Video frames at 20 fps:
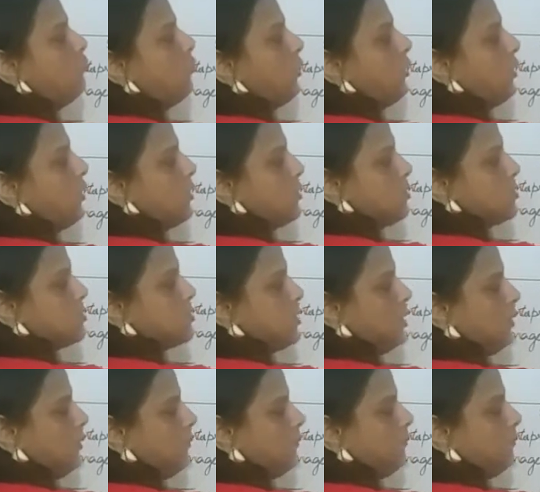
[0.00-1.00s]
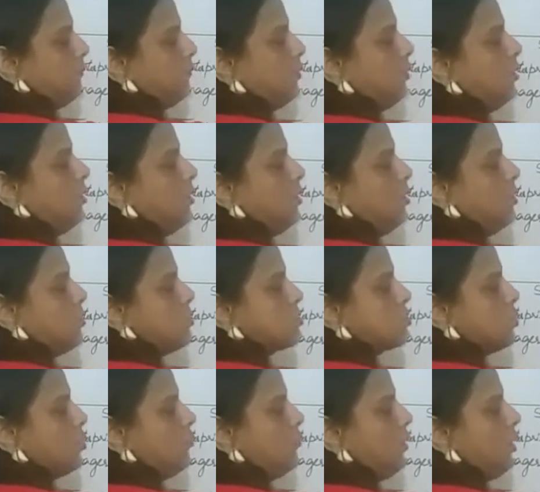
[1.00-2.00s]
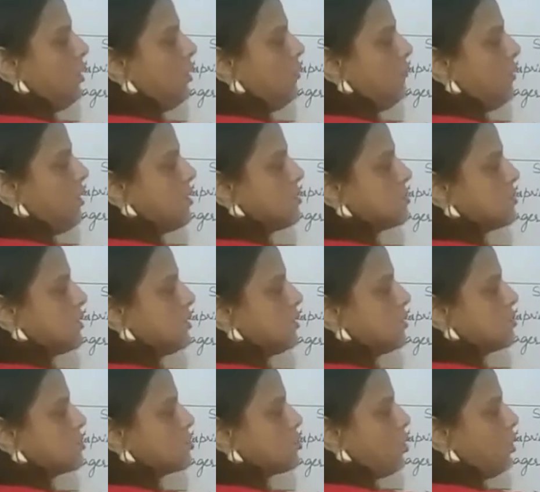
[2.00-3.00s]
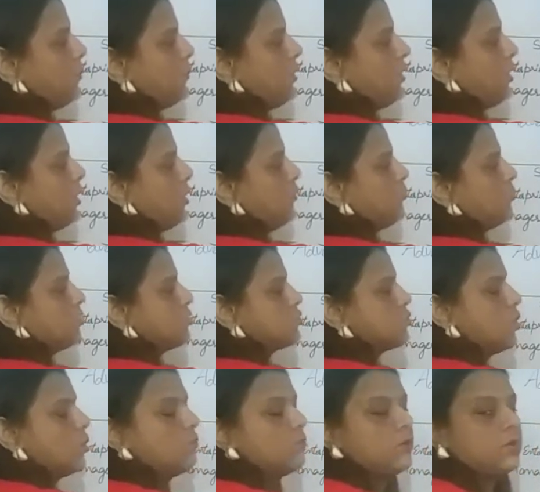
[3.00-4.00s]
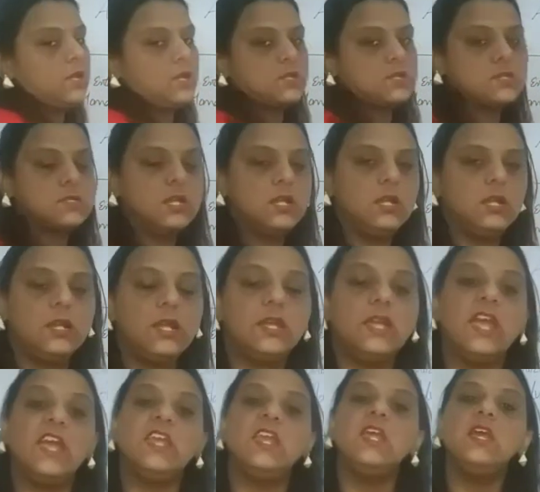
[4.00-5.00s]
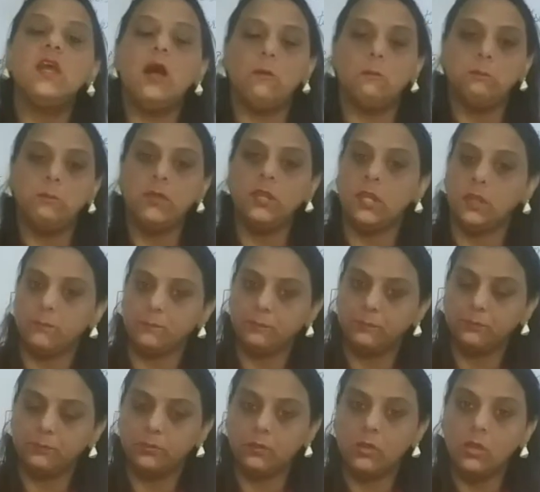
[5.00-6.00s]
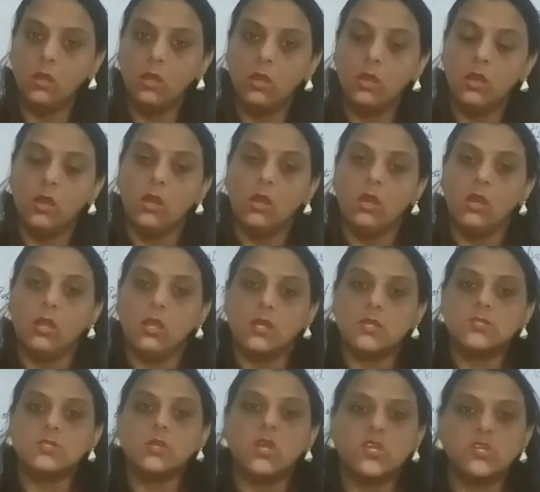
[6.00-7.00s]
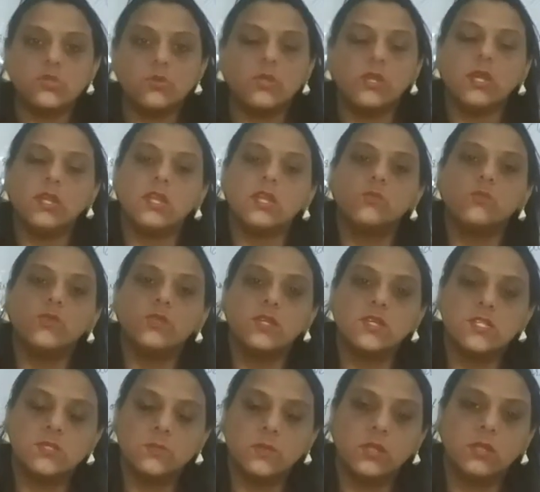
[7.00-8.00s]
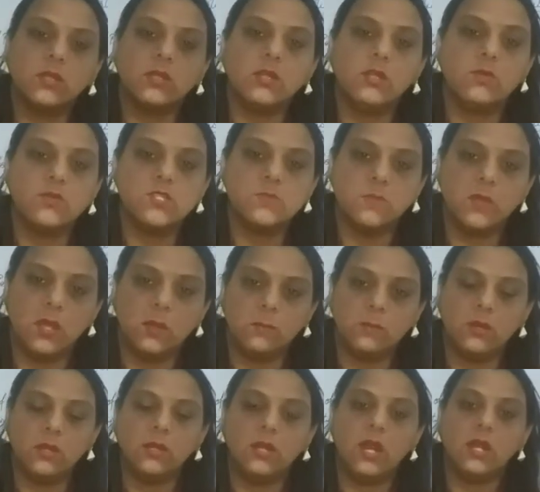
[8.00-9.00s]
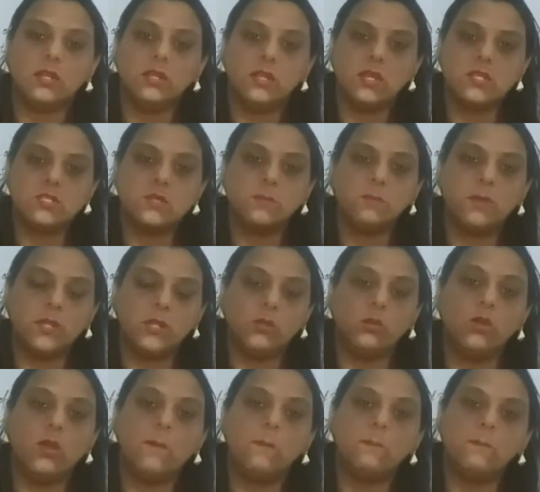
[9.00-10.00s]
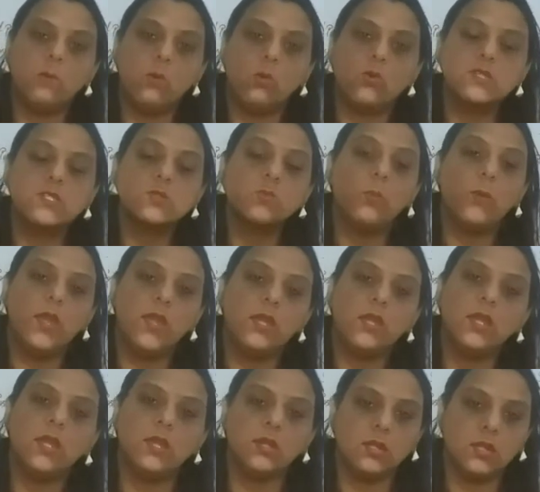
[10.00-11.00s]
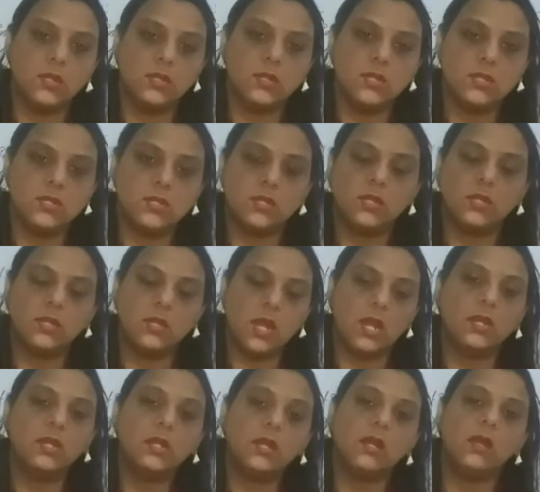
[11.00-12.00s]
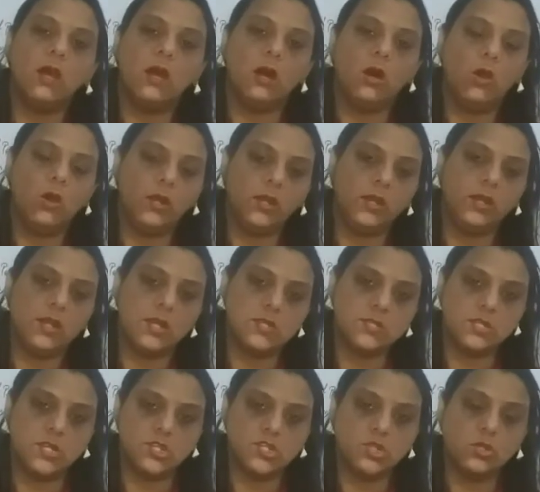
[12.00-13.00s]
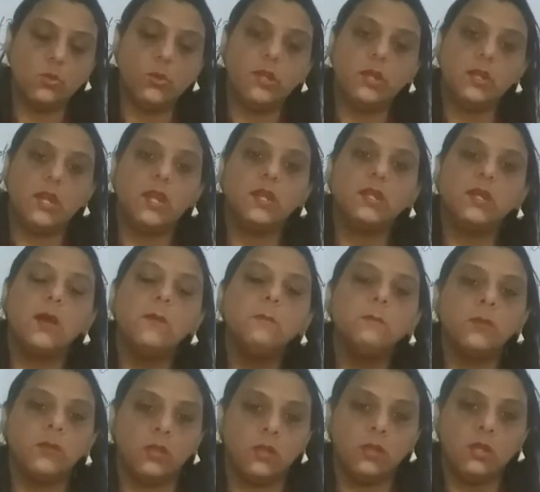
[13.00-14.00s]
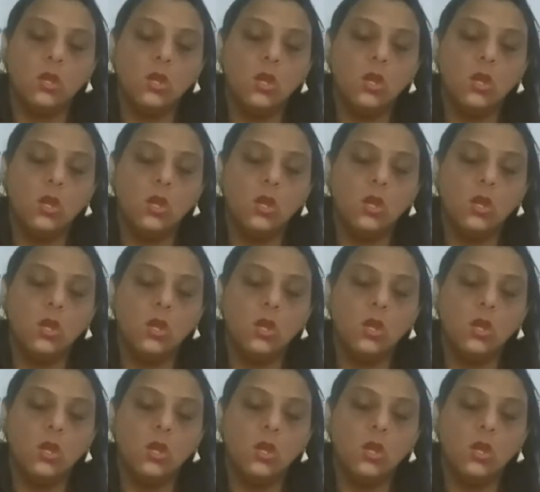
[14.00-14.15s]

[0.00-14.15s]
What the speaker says: vacancy. So we are revising this topic here for the job vacancy. Like any company is issuing an advertisement in the newspaper that there is a particular post vacant in that organization or in that company.